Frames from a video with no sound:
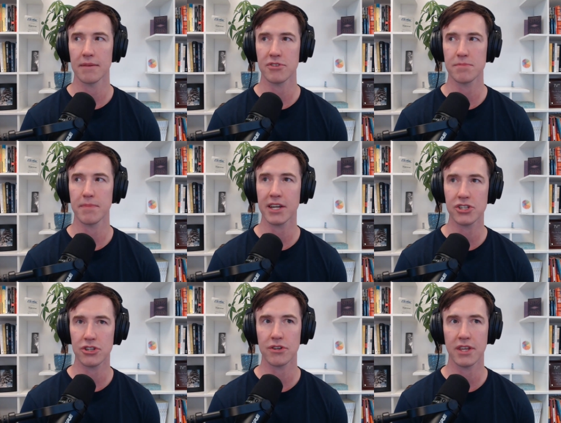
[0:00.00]
just make
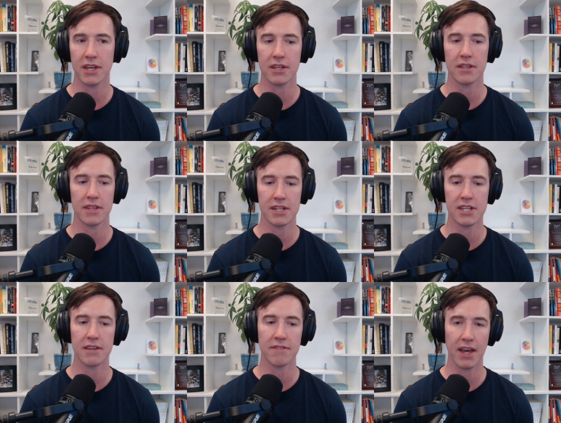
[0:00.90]
sure that
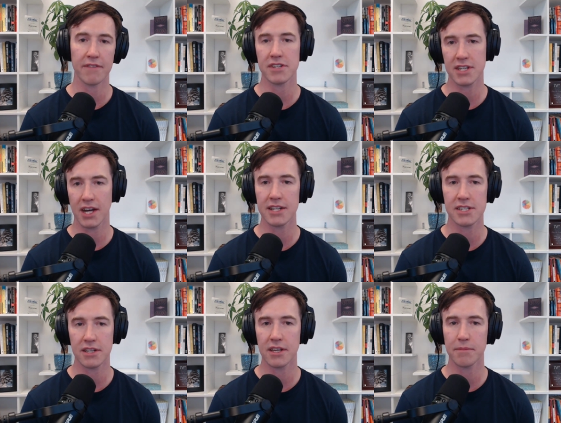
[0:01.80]
TVF is
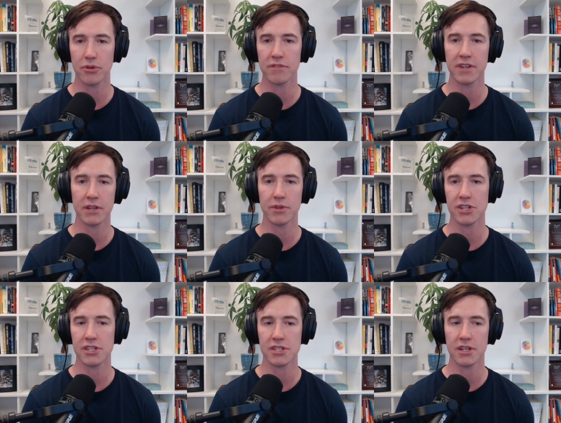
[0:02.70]
constantly improving, which
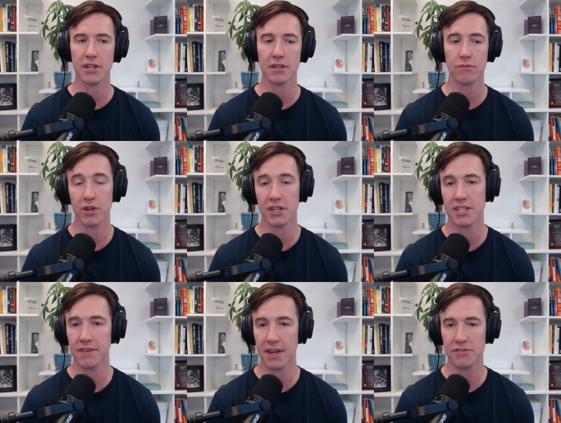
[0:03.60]
is one of
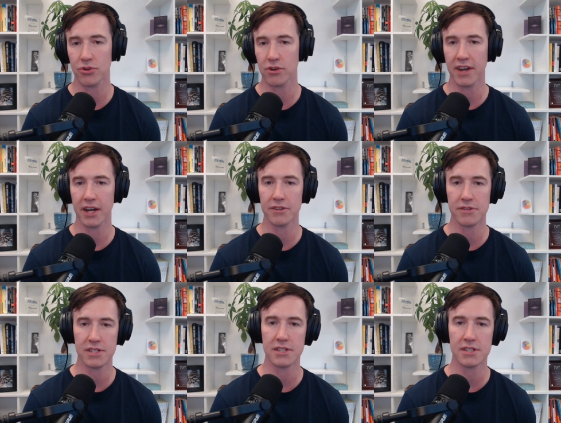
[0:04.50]
TVF's core
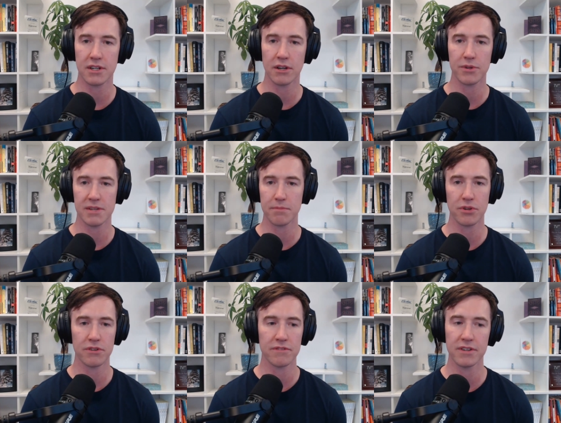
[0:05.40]
values is always
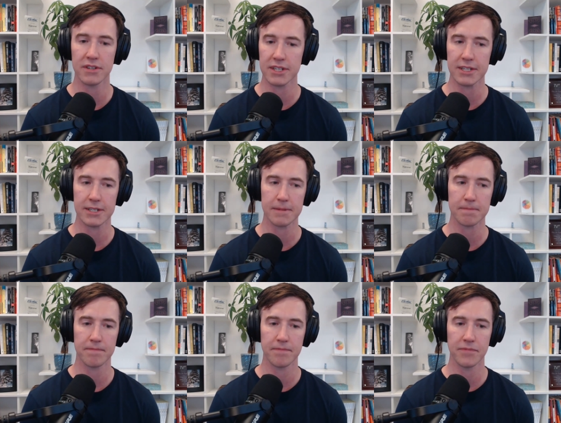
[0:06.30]
improve.
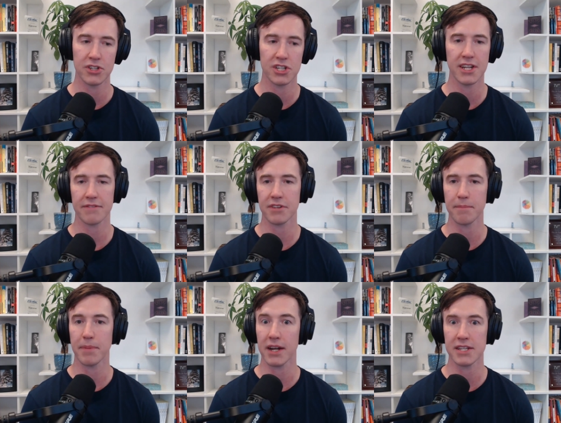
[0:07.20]
She definitely
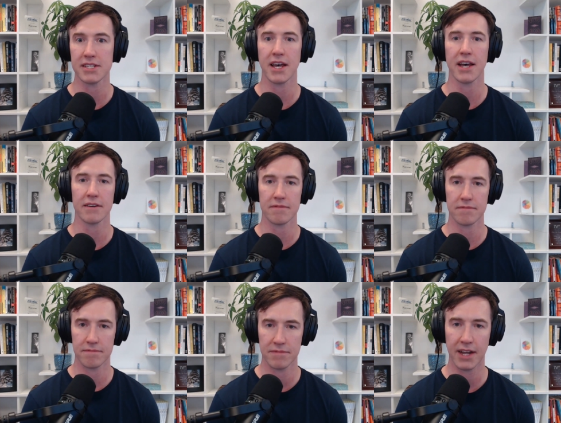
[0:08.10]
embodies that
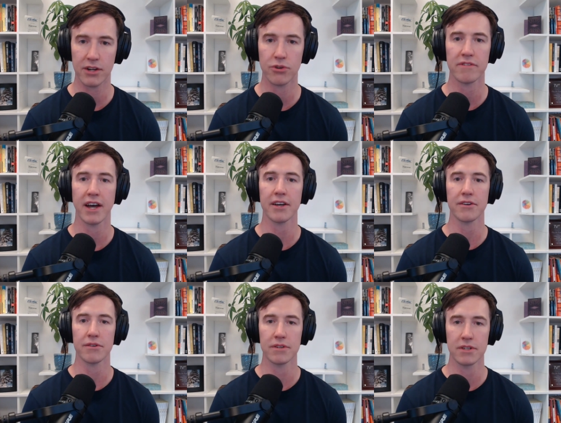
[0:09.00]
core
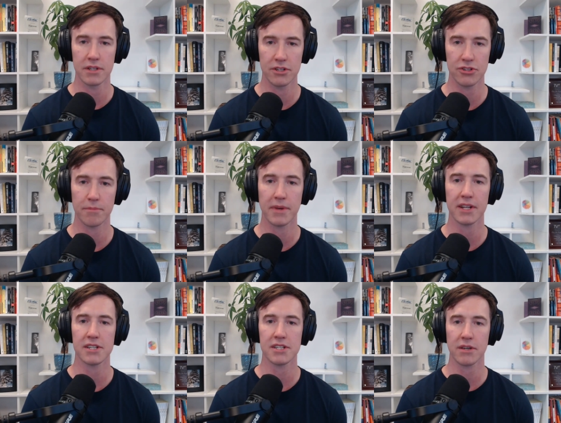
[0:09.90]
value
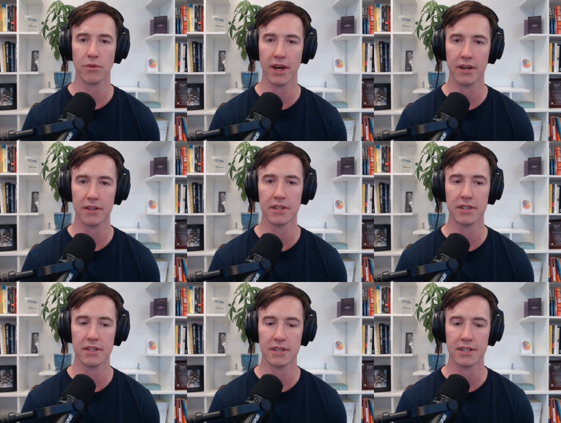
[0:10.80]
tremendously well. And